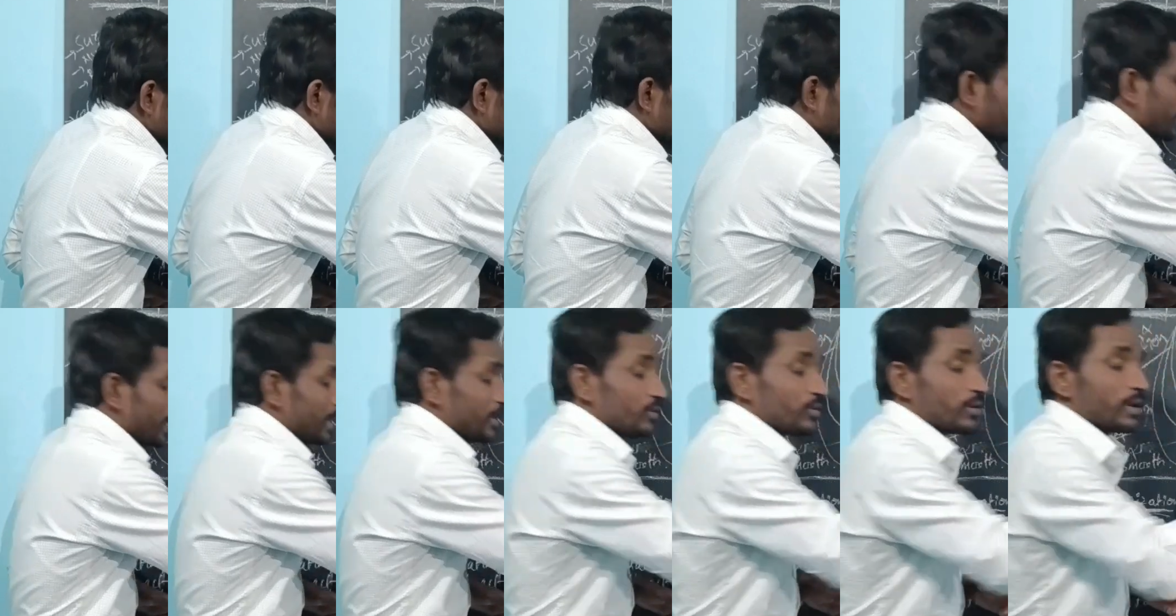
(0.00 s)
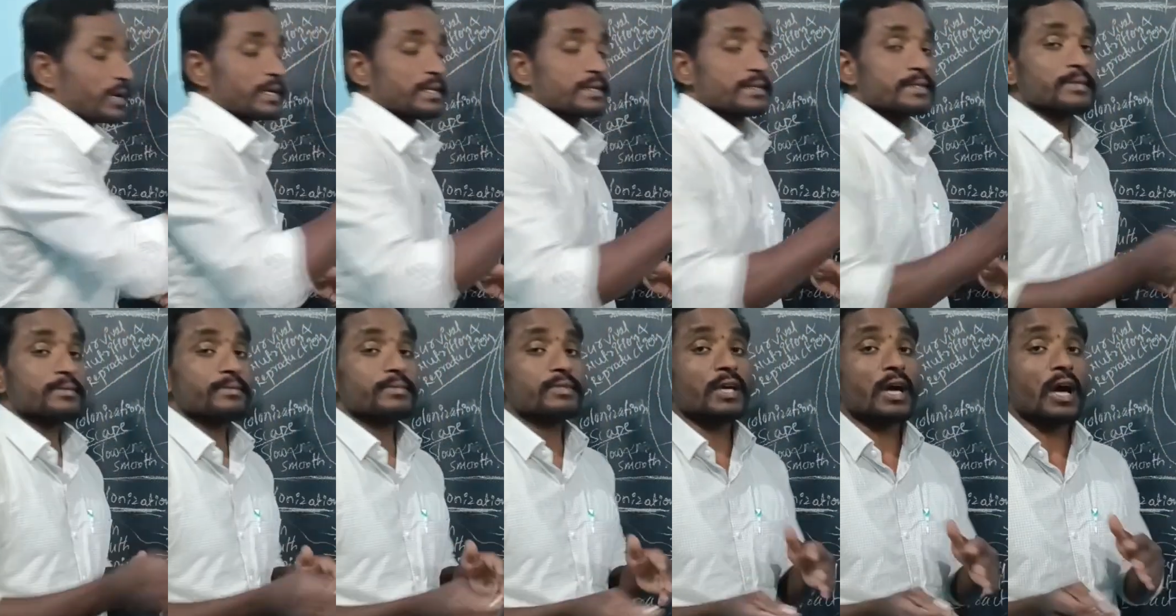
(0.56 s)
the
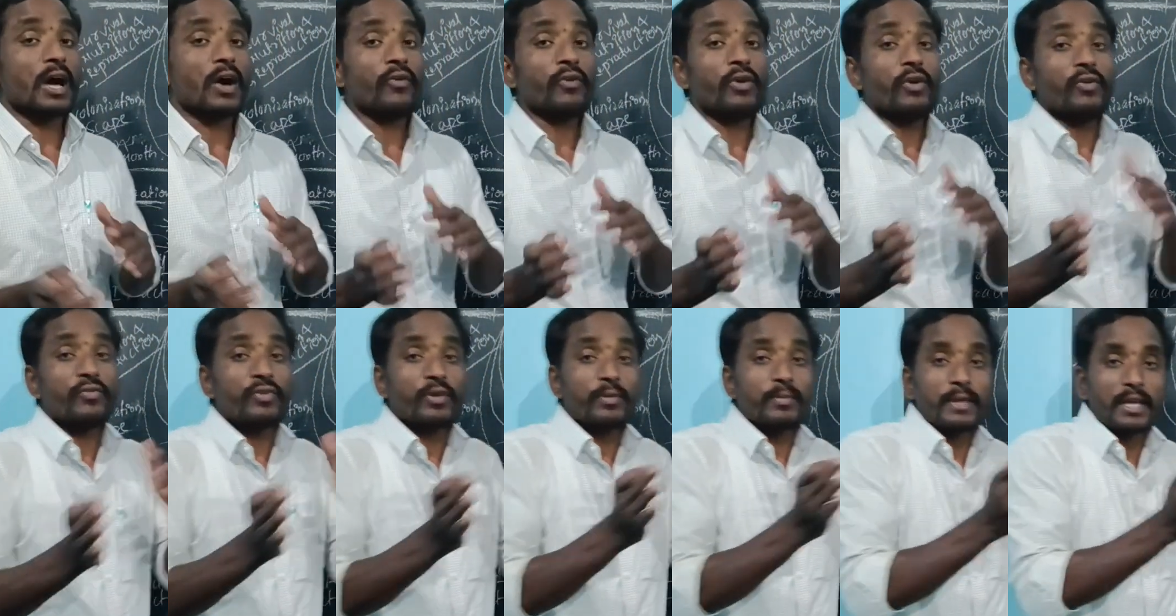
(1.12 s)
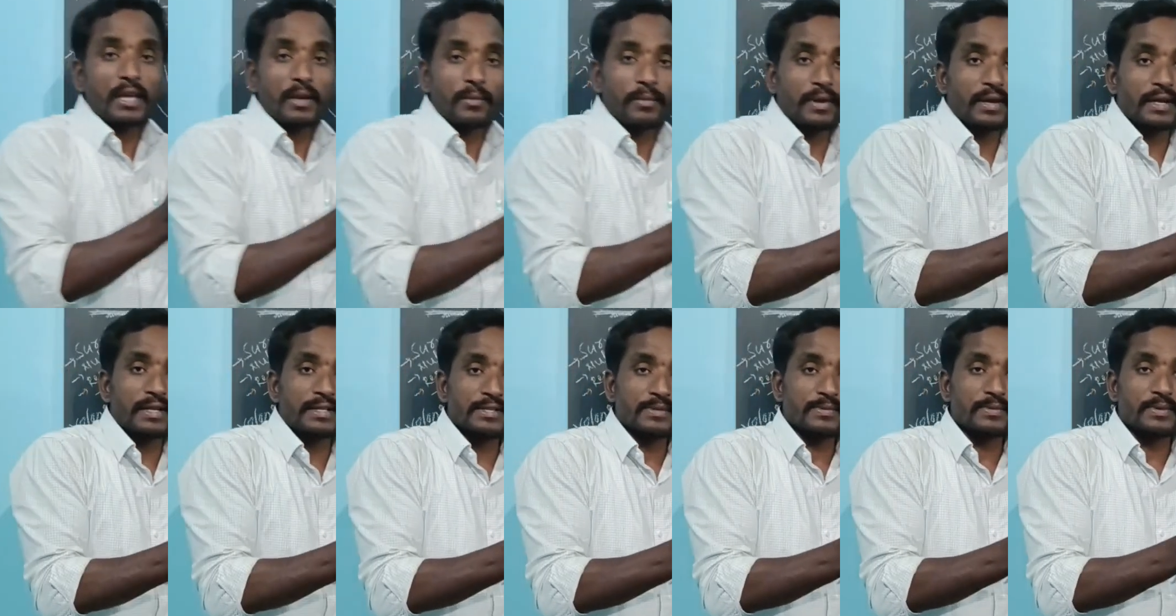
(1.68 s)
microorganisms away from the
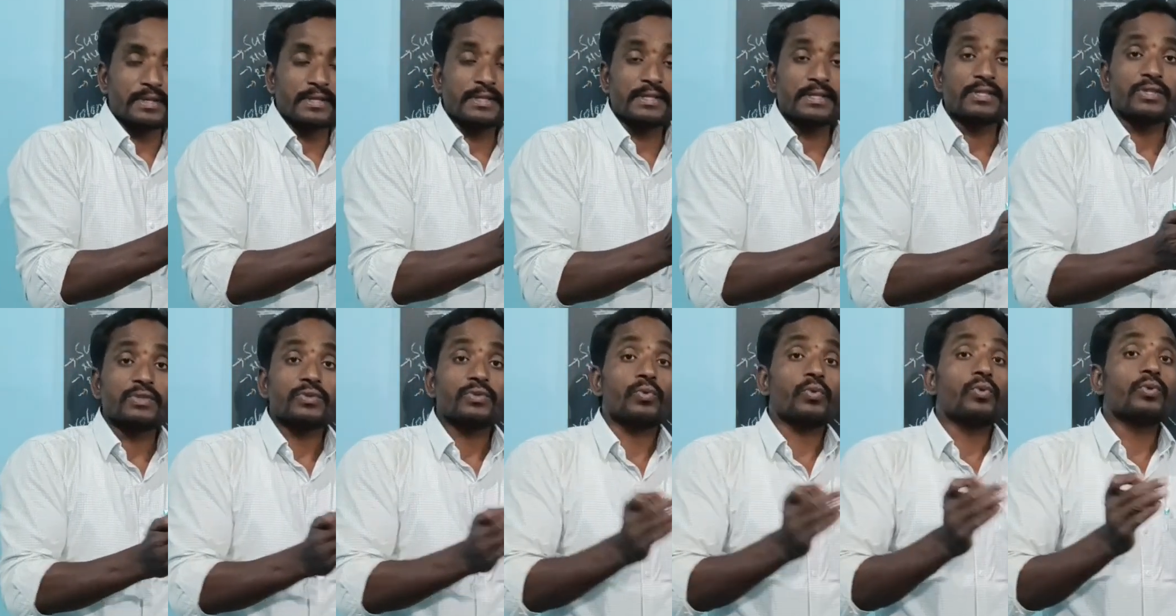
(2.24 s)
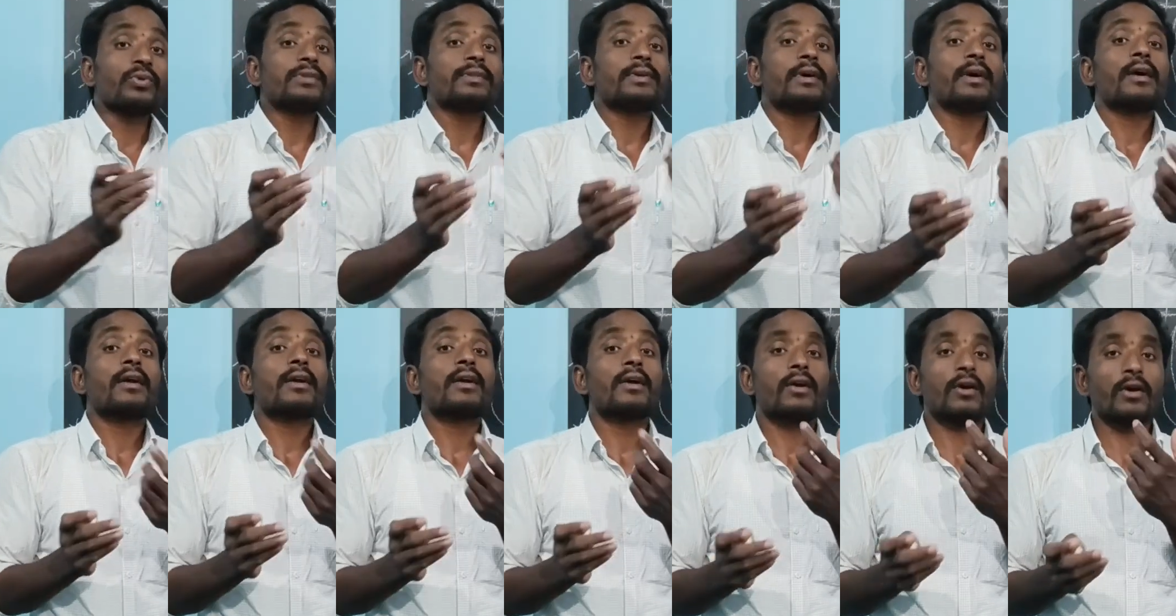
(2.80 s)
chemical substance. Those
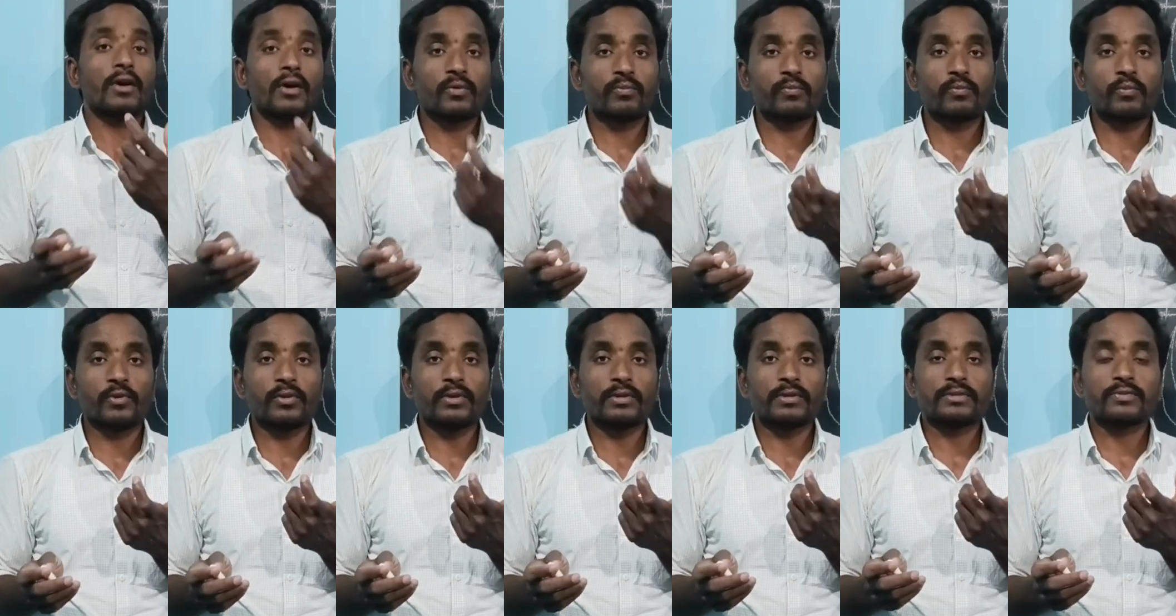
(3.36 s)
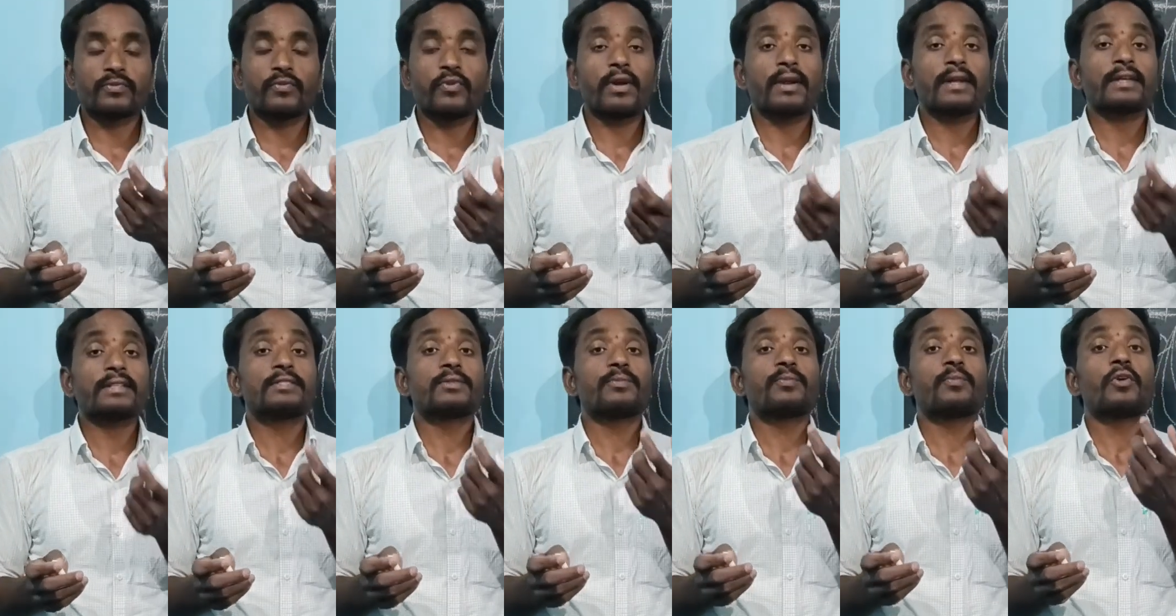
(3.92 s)
are harmful. For
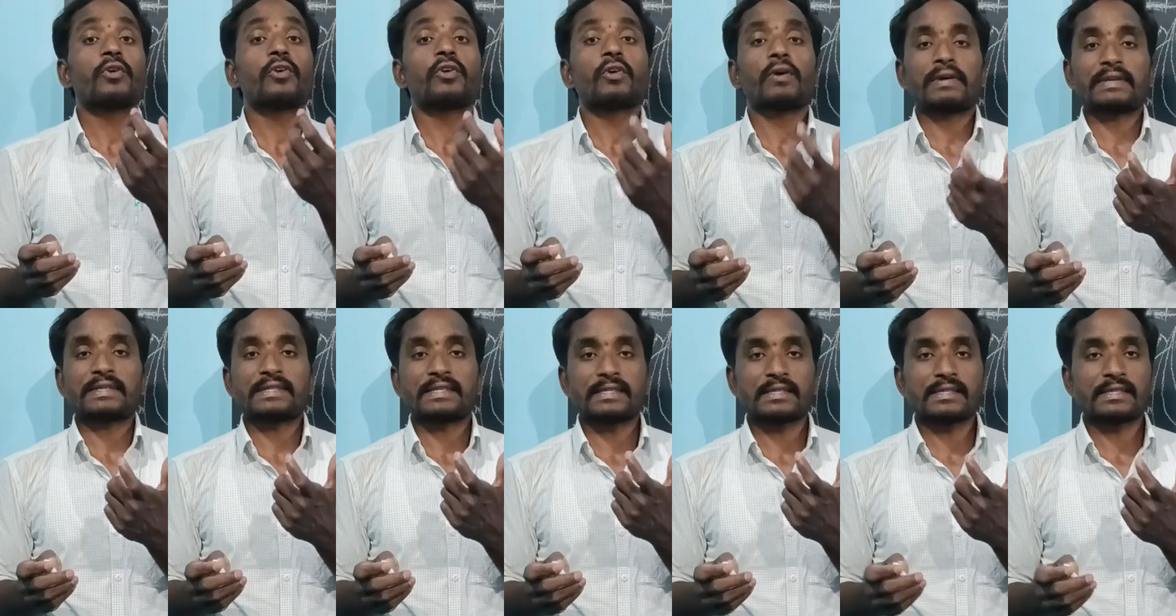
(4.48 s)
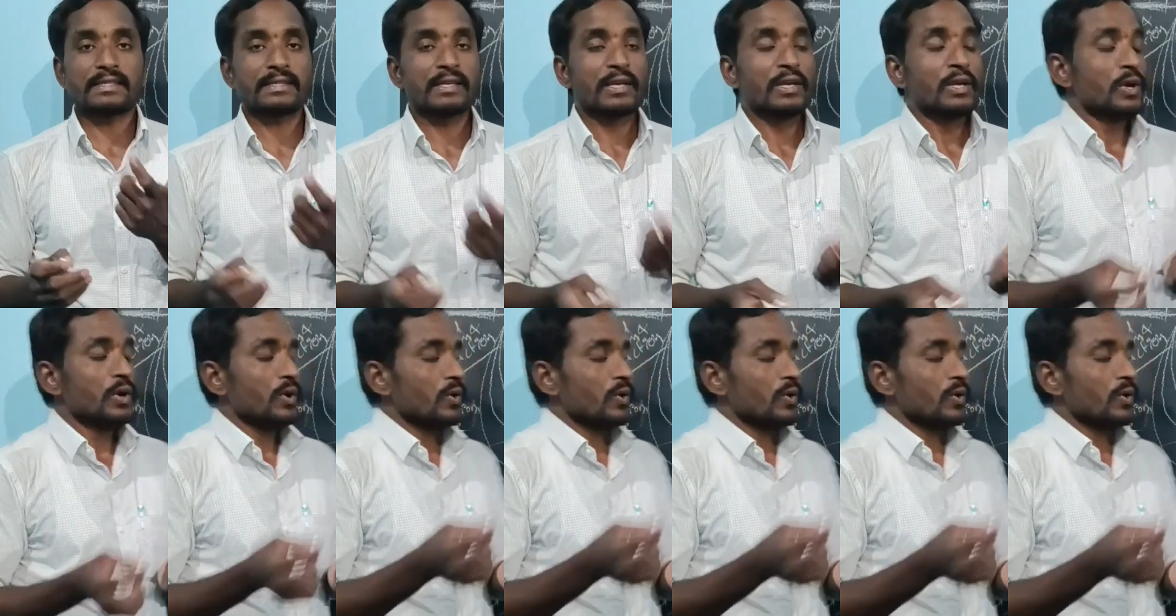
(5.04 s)
example, toxins.